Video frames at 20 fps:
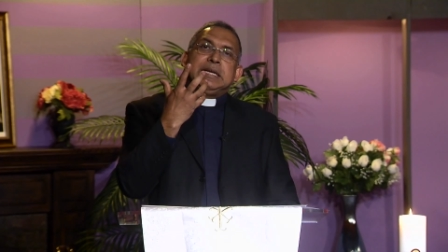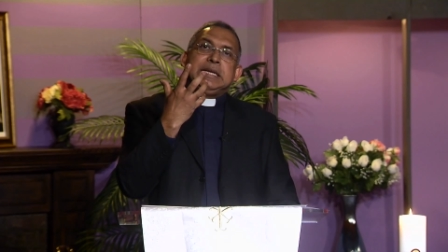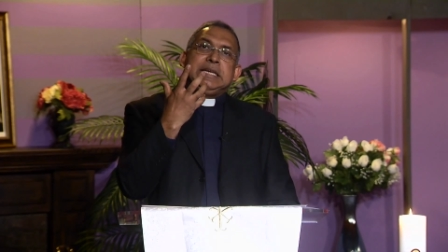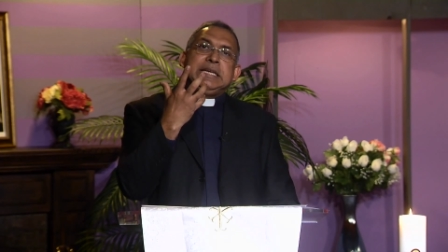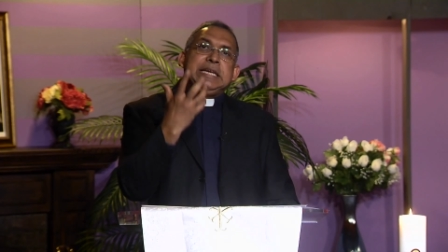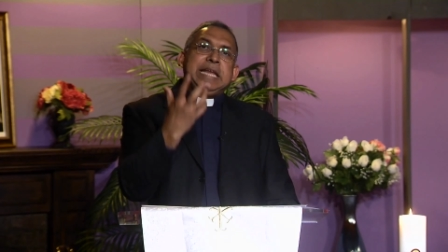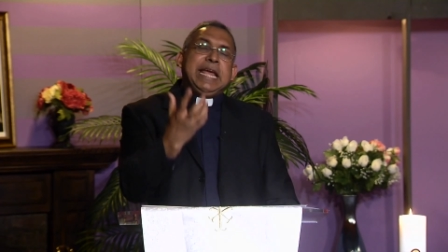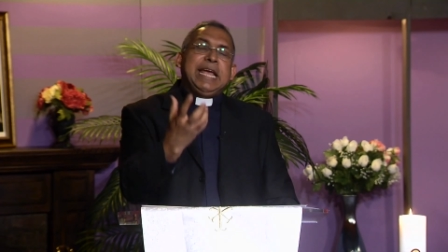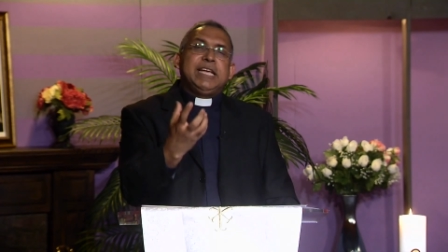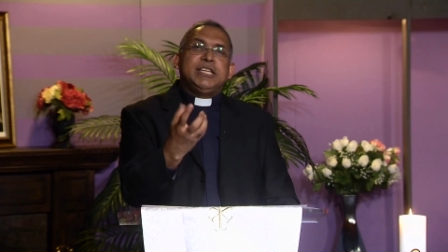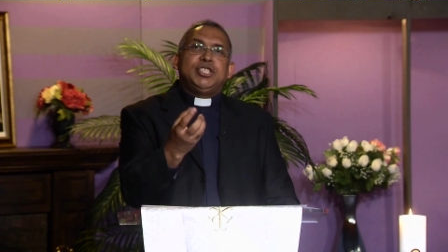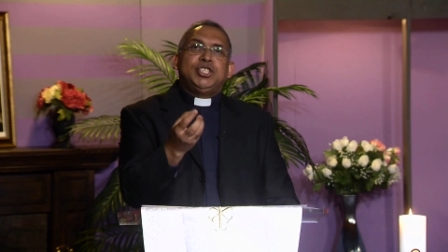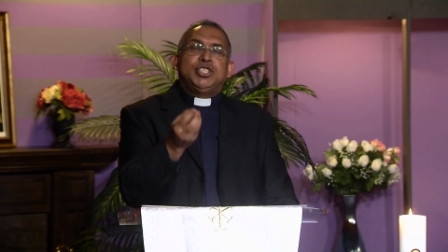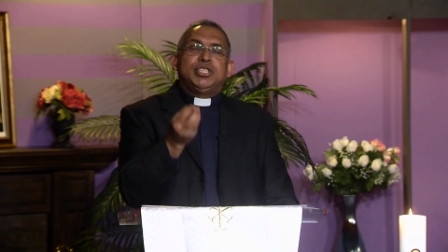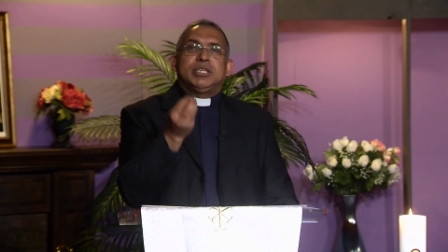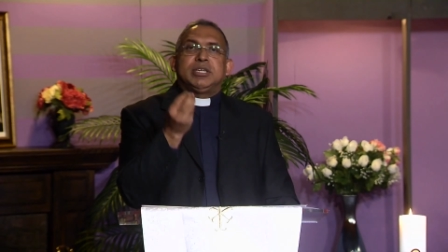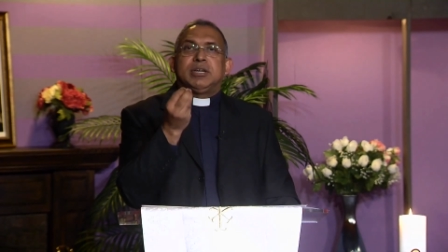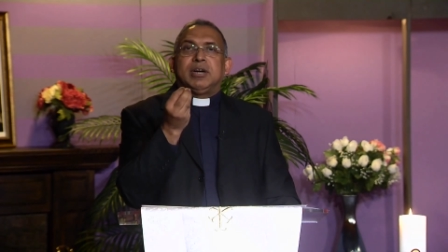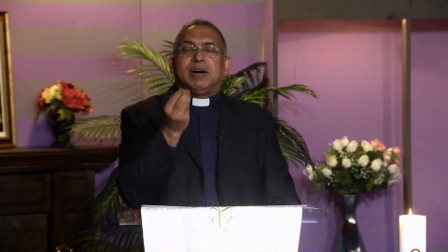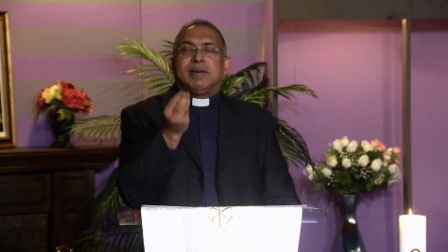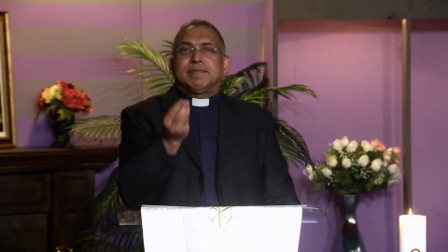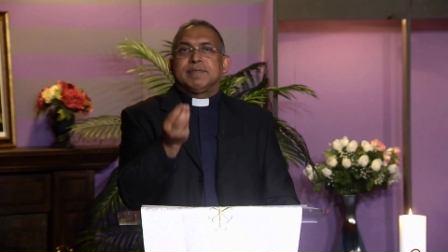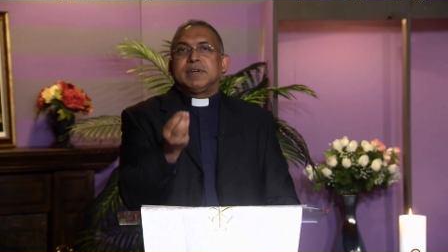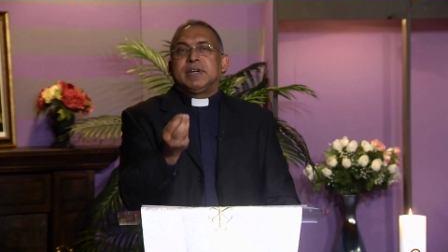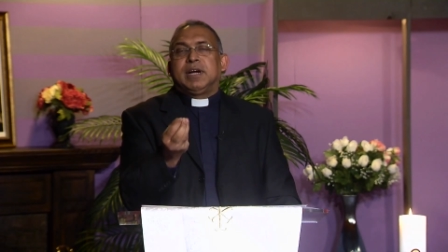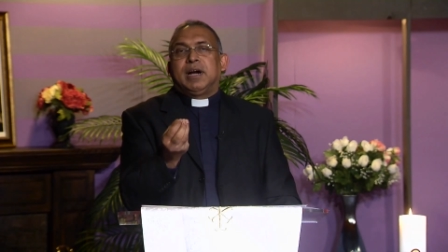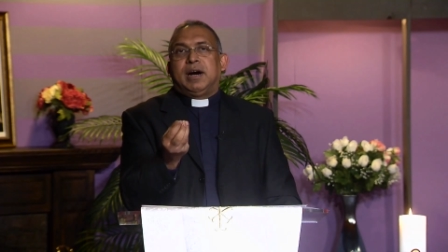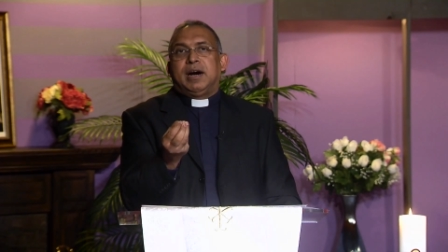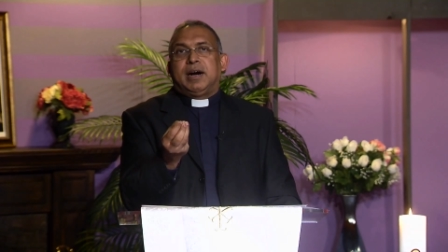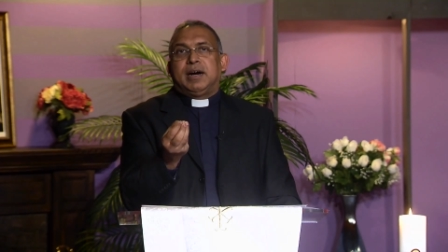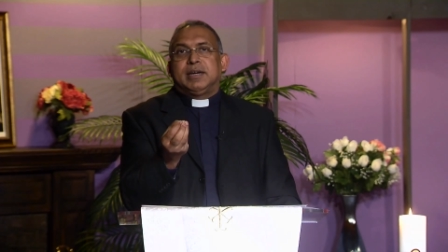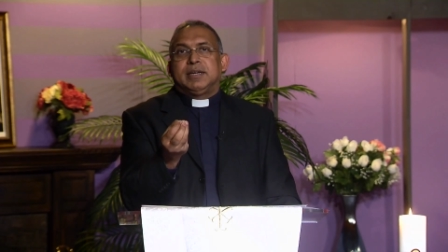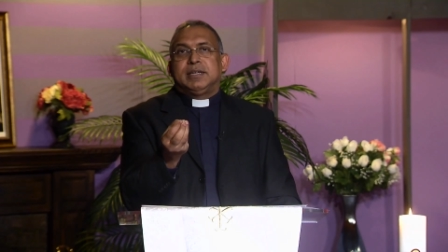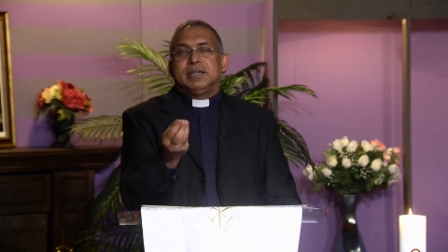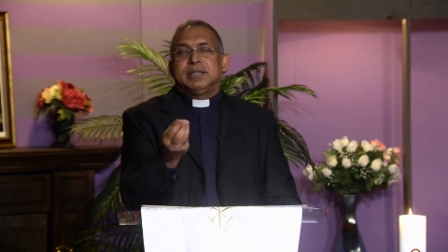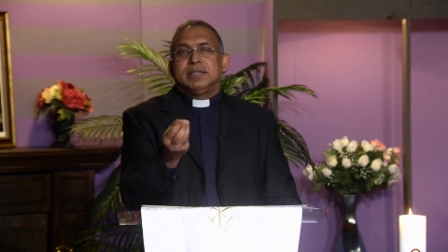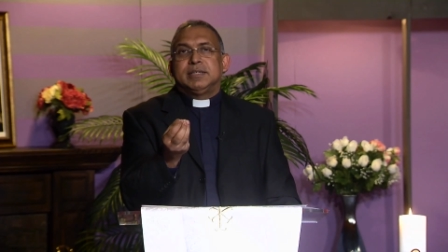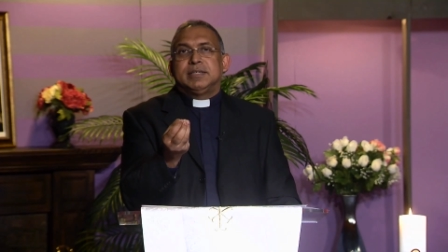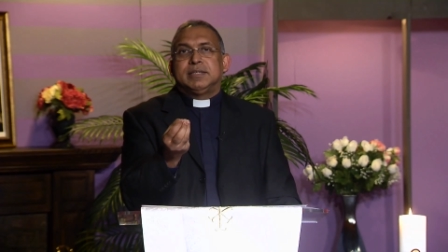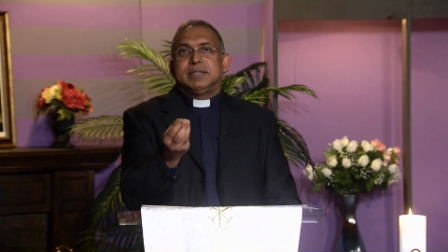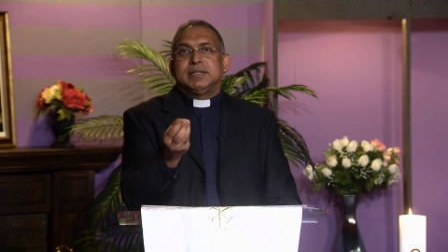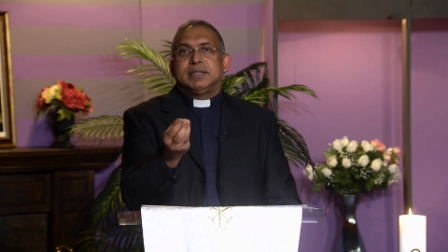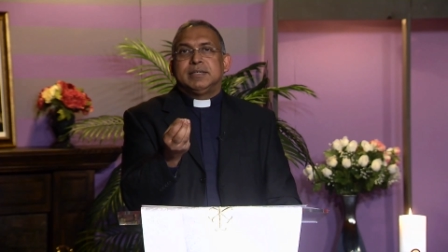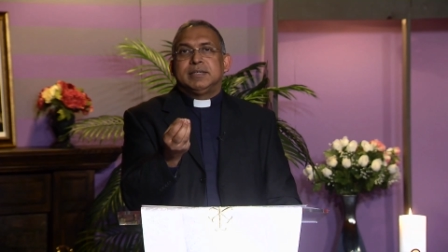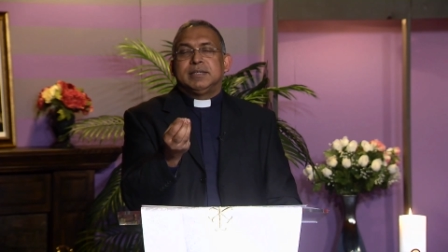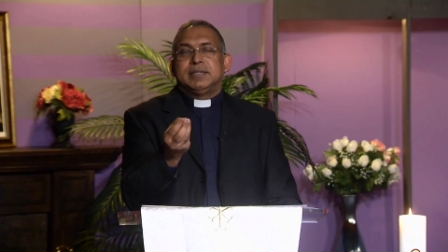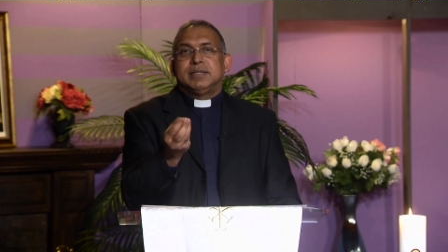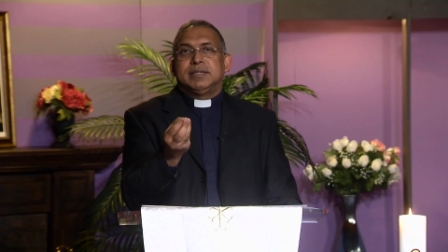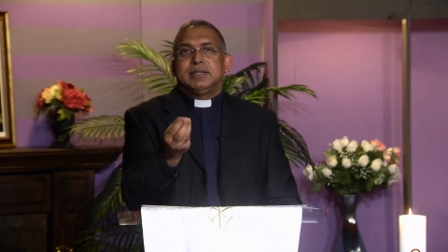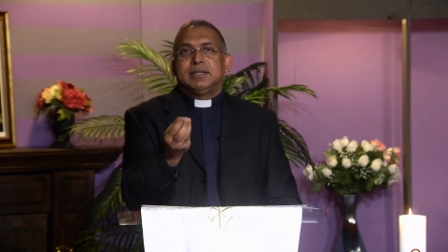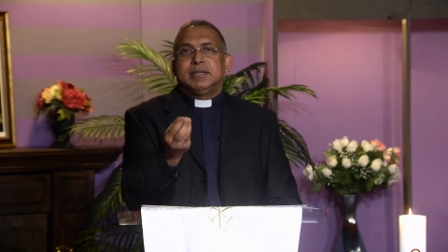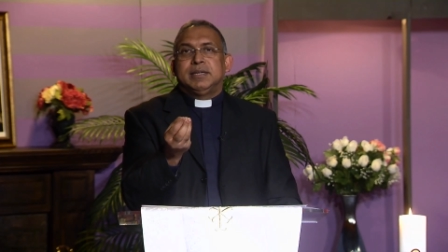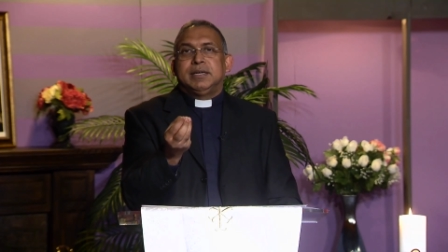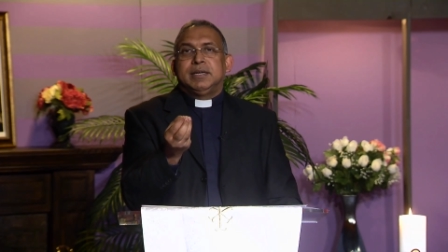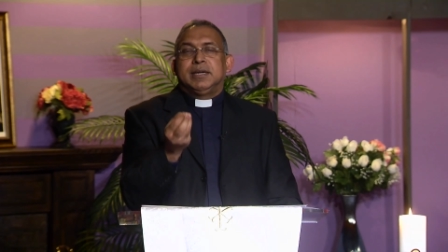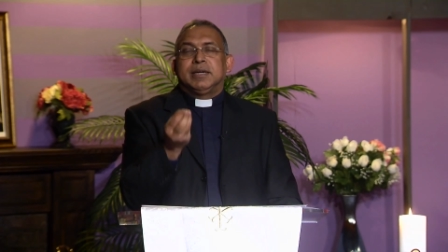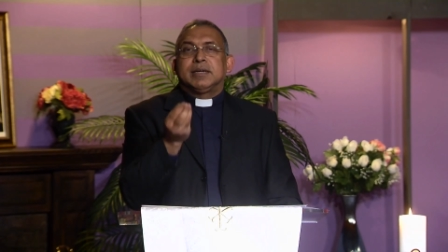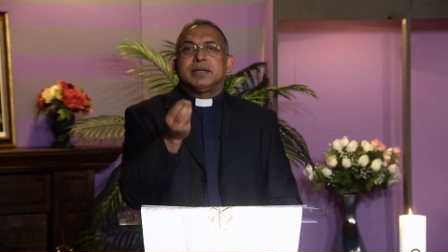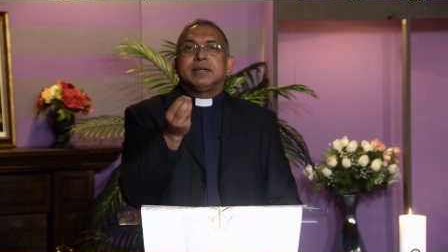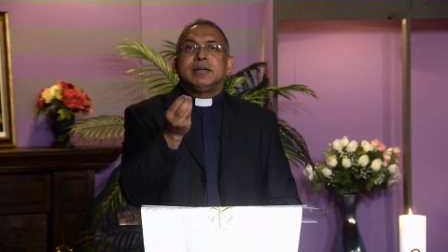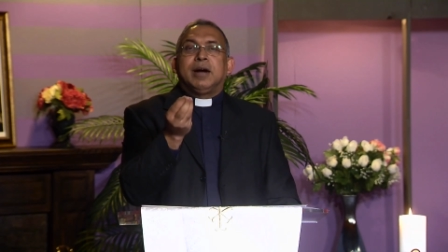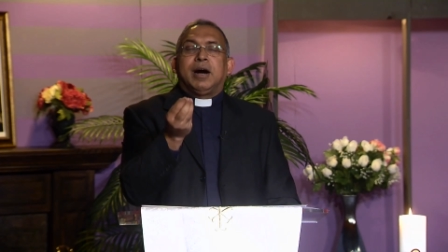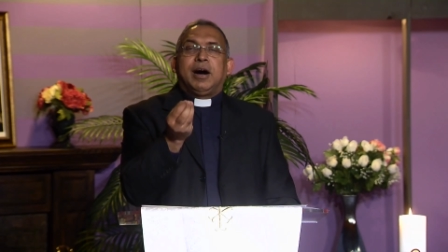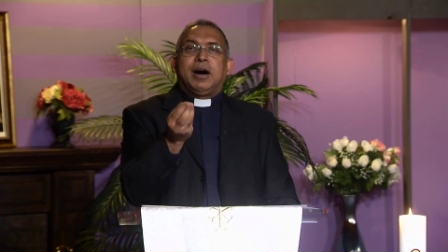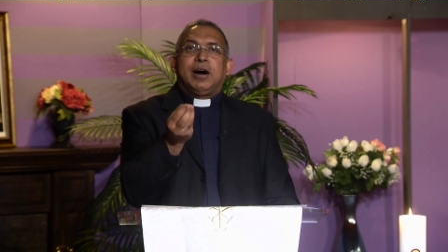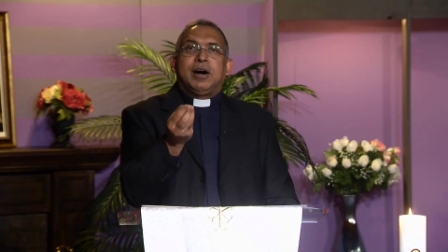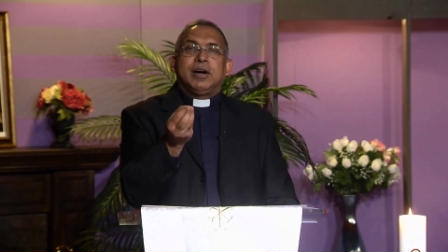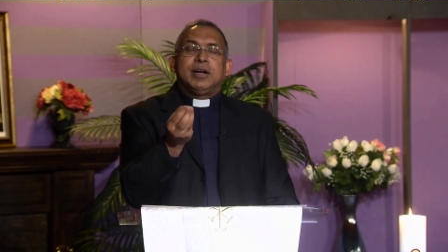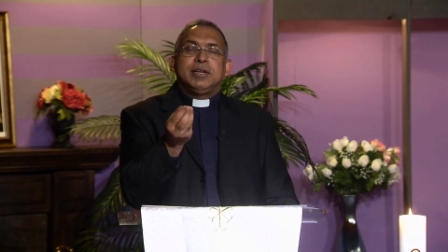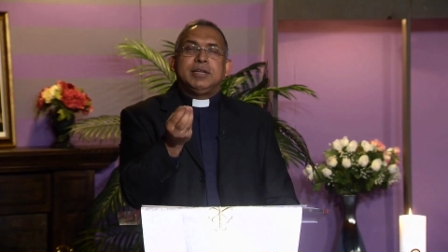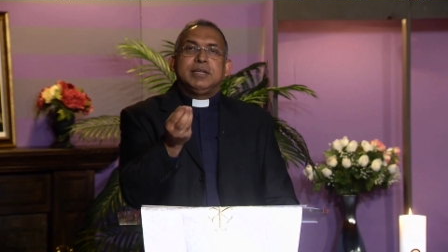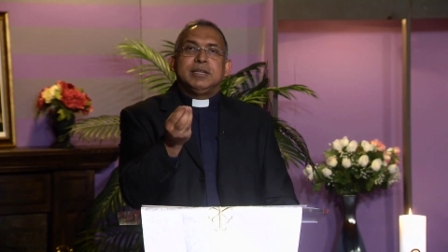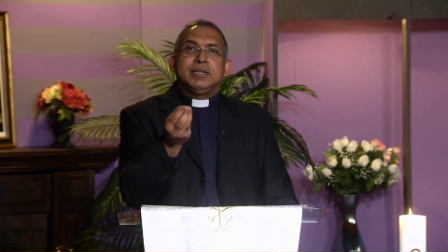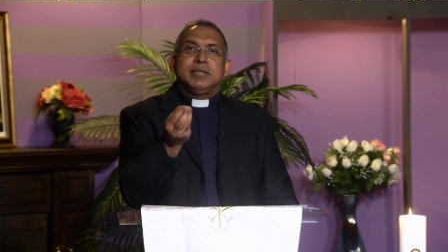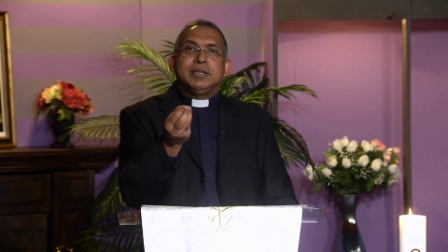nature of God. God